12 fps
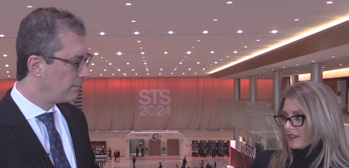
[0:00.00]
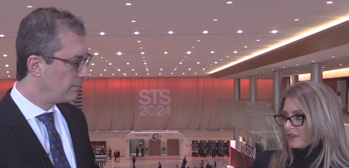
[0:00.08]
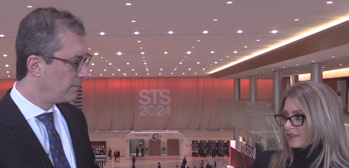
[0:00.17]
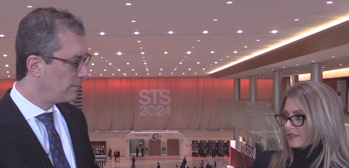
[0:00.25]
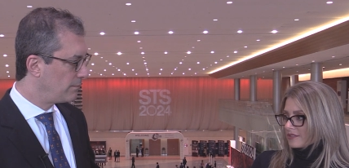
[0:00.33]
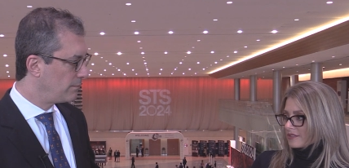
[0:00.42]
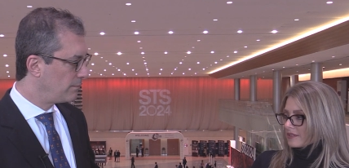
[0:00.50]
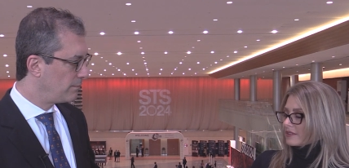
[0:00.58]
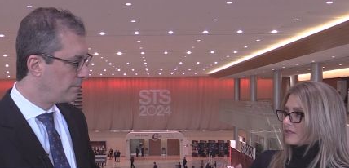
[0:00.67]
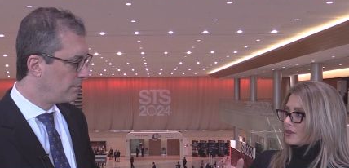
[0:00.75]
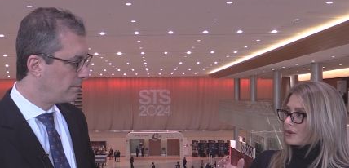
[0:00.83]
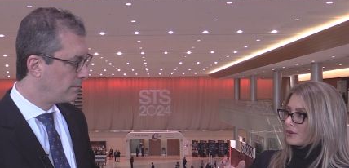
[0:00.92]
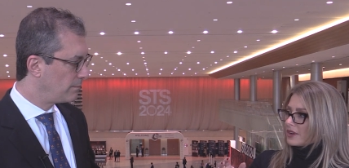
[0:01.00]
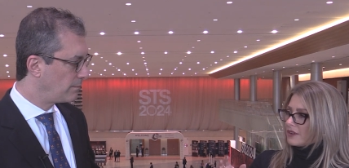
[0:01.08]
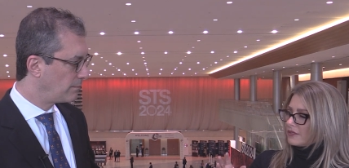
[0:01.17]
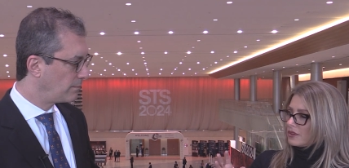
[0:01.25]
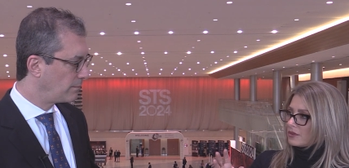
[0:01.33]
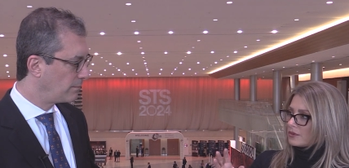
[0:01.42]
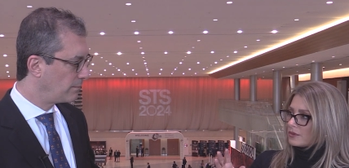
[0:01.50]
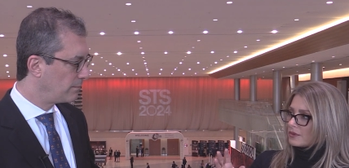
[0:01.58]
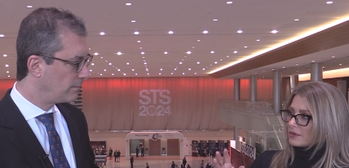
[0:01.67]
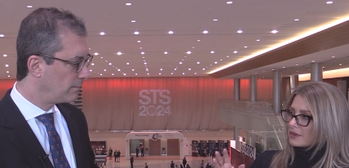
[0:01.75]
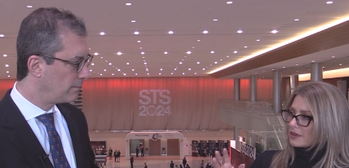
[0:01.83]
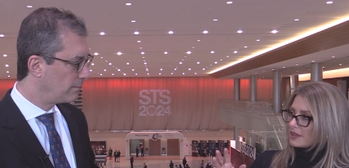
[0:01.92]
Speaker 1: cells. So have
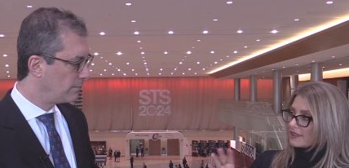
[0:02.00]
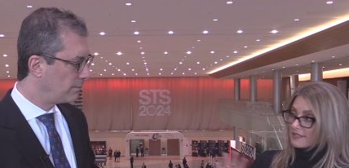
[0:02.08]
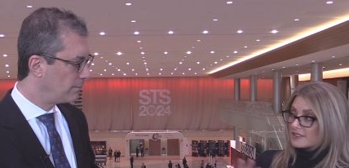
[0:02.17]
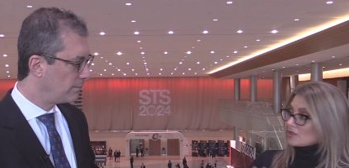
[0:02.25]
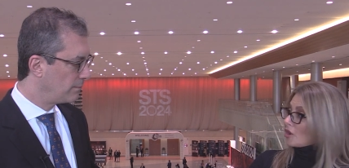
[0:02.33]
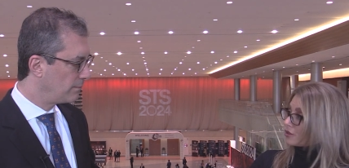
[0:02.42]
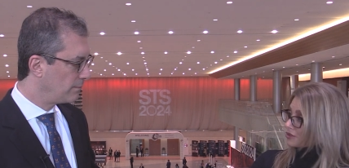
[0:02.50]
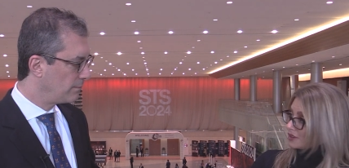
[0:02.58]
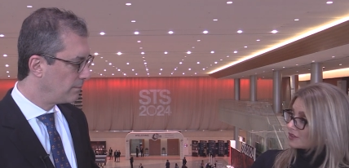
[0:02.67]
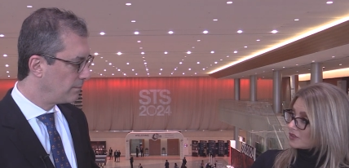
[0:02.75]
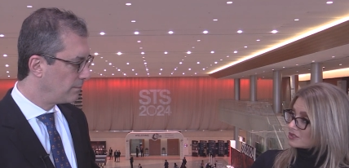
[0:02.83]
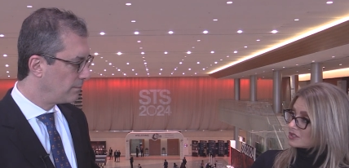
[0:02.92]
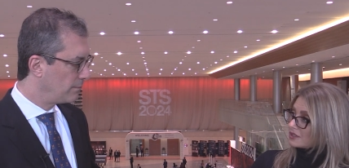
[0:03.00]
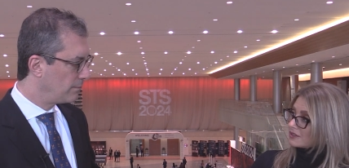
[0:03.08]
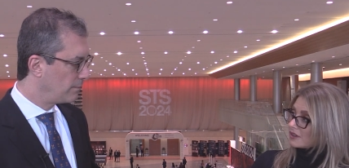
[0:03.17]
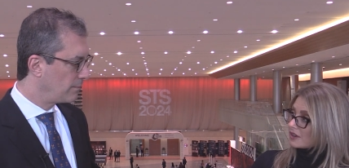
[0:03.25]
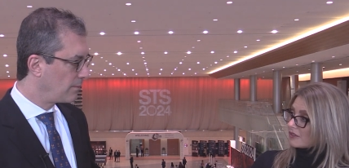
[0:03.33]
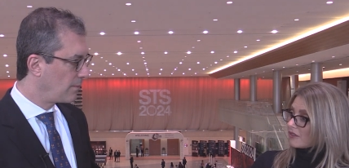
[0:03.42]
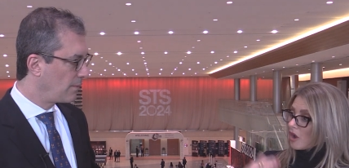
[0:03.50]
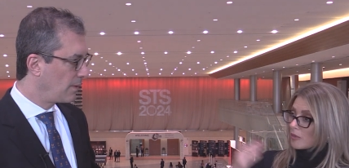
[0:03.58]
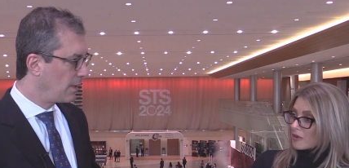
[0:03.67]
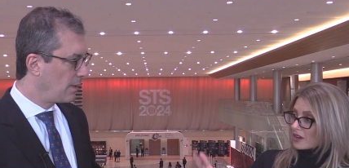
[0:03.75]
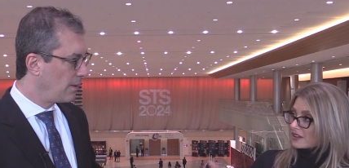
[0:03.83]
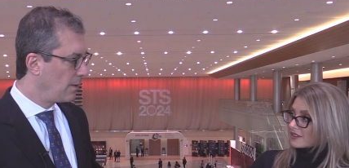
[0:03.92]
you, is this all transfusion of
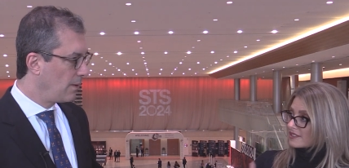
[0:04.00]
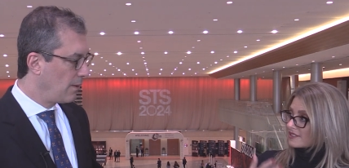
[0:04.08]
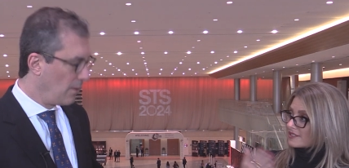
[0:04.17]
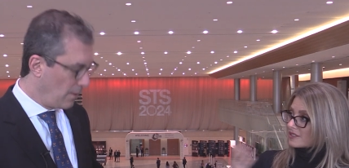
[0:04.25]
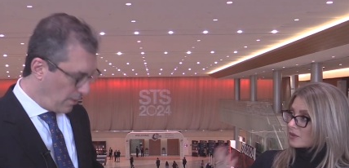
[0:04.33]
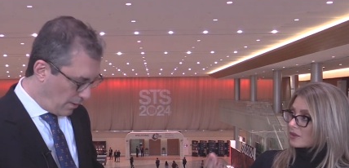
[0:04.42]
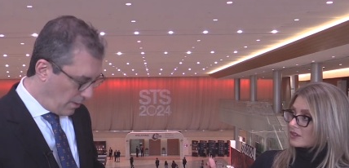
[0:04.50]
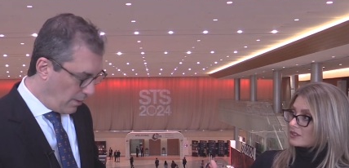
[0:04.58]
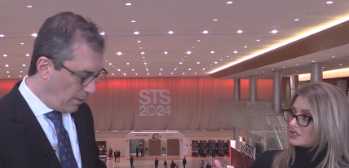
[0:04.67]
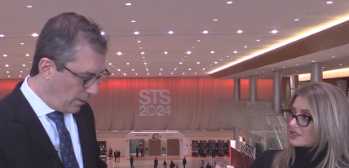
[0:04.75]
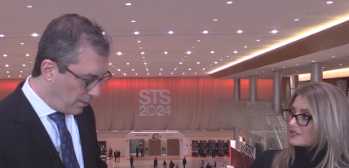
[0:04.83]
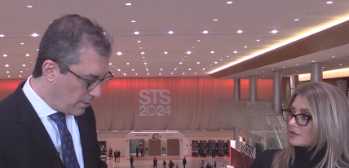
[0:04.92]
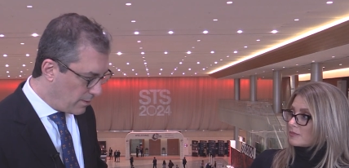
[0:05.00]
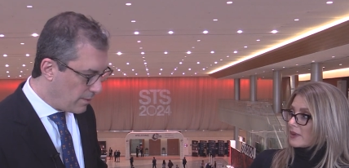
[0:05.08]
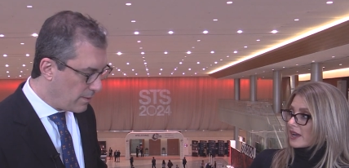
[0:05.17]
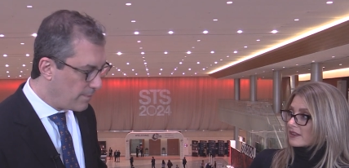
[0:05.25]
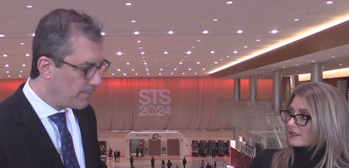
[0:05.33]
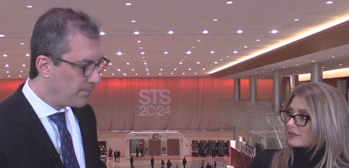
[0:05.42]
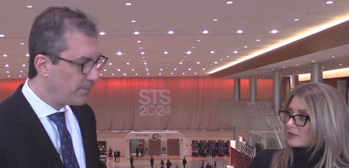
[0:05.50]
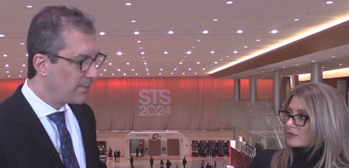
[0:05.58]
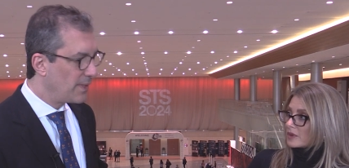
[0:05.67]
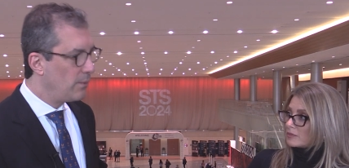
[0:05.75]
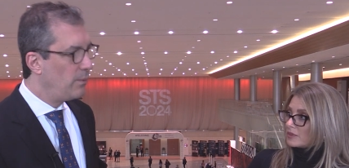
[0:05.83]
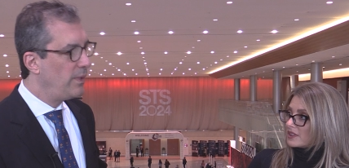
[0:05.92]
all products or just packed
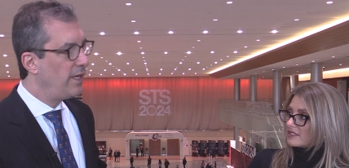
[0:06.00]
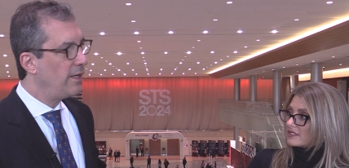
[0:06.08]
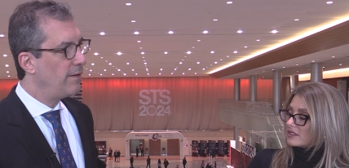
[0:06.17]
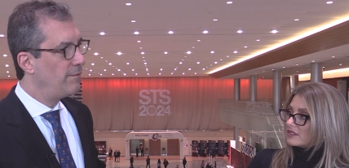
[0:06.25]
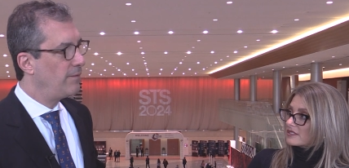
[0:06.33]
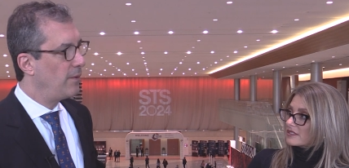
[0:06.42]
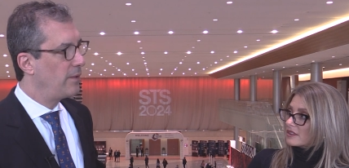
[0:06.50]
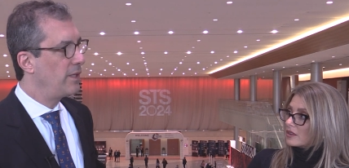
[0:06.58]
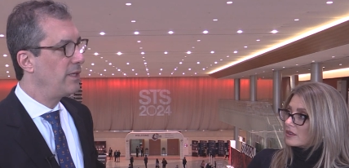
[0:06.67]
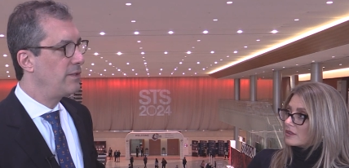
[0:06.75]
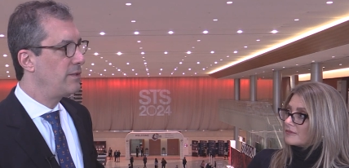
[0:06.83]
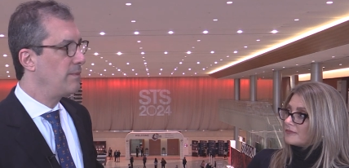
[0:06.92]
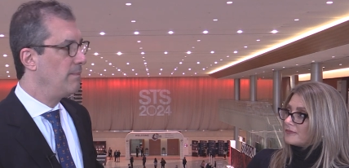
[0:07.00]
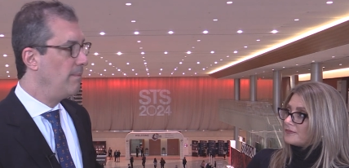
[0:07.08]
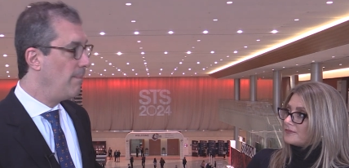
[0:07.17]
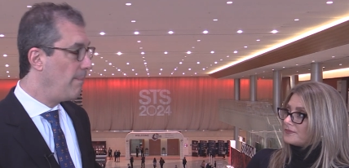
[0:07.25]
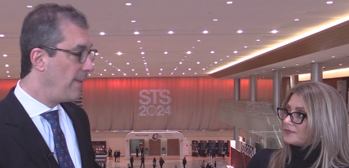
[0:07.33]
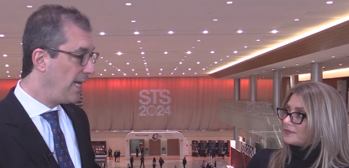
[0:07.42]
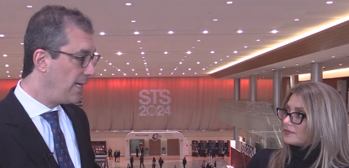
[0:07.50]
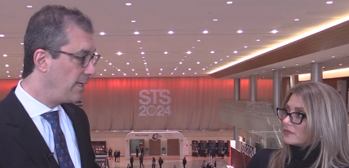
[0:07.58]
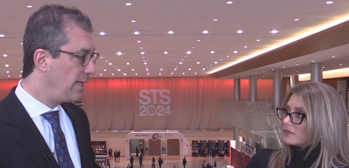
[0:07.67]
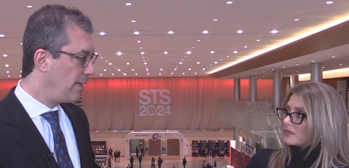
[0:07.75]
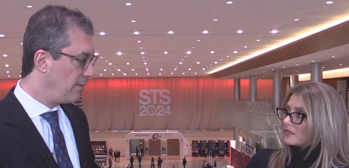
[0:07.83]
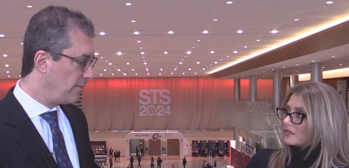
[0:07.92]
red?
Speaker 2: We have focused
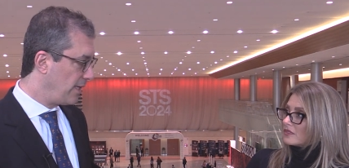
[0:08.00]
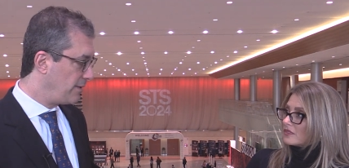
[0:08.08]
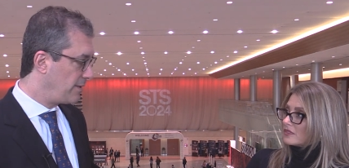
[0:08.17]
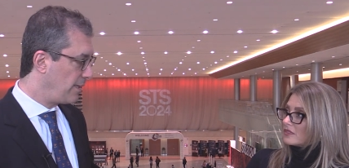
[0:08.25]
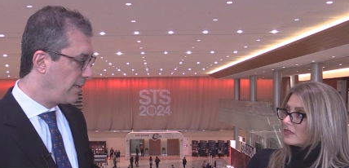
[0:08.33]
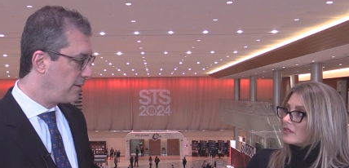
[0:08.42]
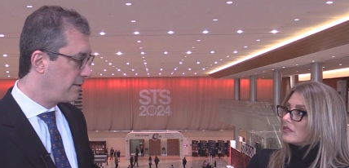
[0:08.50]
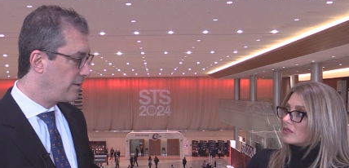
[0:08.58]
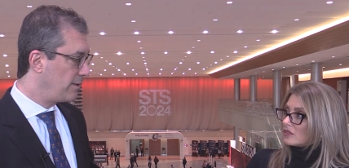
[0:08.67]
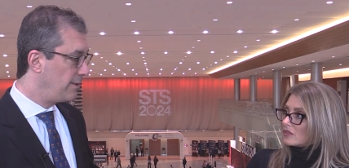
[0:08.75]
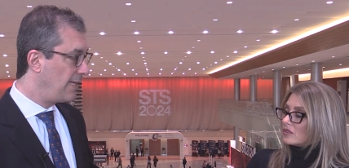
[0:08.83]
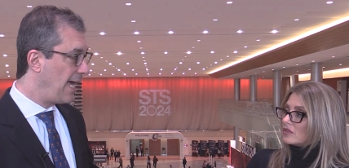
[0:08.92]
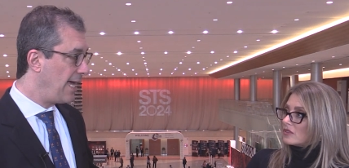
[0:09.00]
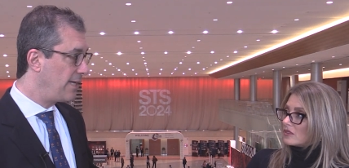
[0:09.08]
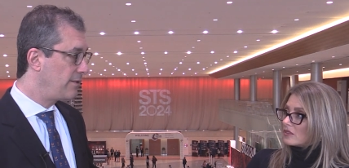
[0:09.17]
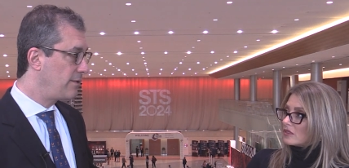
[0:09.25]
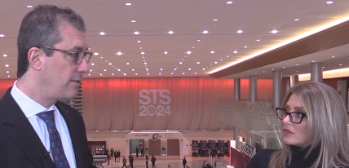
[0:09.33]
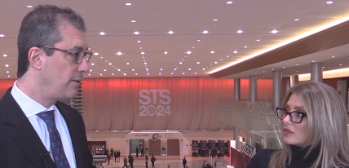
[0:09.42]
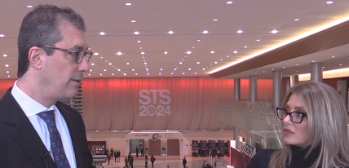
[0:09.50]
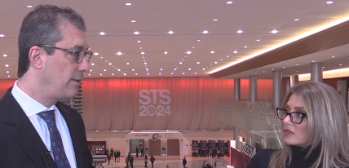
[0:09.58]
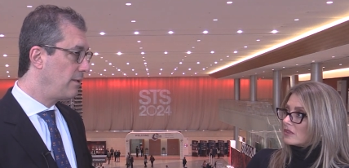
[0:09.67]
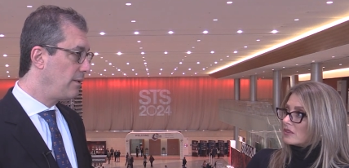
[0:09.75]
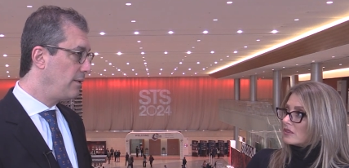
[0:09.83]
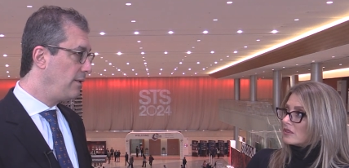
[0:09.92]
mainly on red cells. The last
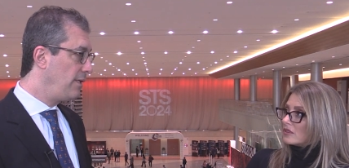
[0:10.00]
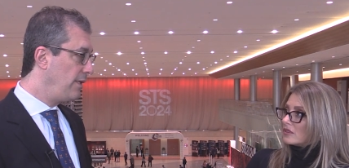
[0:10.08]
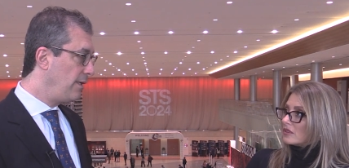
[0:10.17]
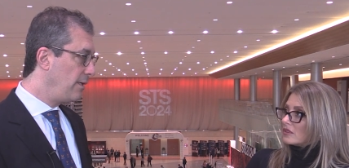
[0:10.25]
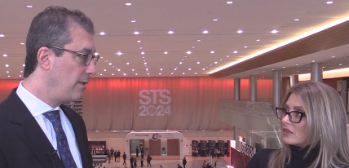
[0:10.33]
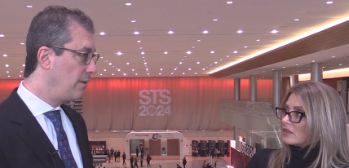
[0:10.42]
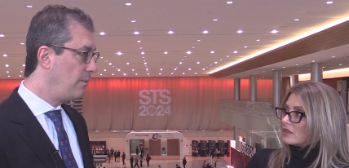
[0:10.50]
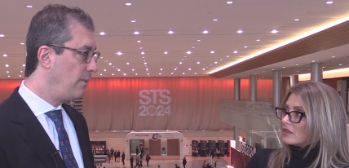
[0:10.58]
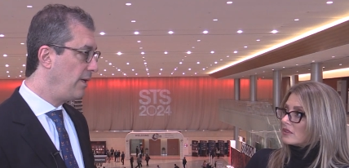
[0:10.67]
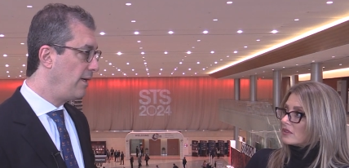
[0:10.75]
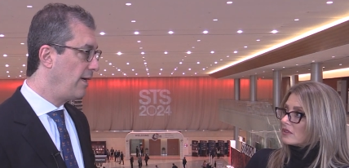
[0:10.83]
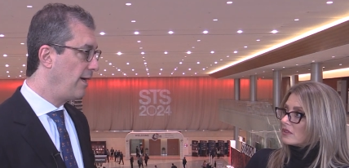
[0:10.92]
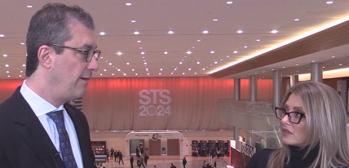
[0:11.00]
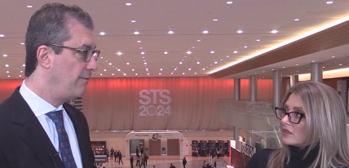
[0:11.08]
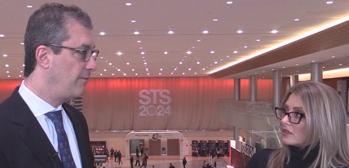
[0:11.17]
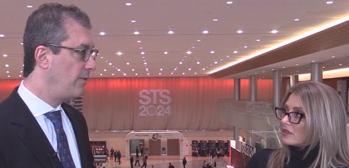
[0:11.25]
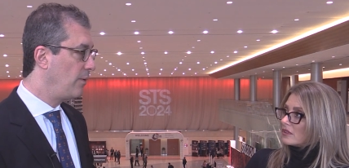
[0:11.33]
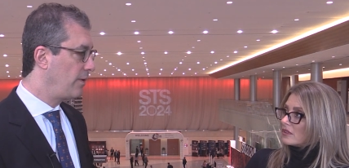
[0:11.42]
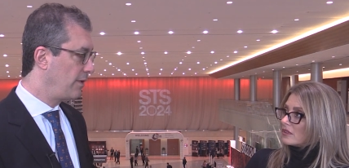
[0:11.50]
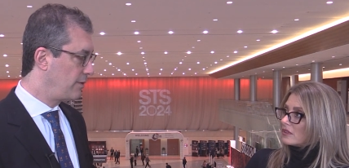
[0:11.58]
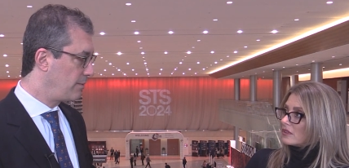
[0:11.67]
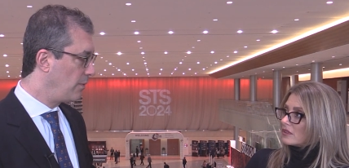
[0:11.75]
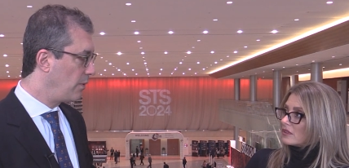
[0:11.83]
year we have focused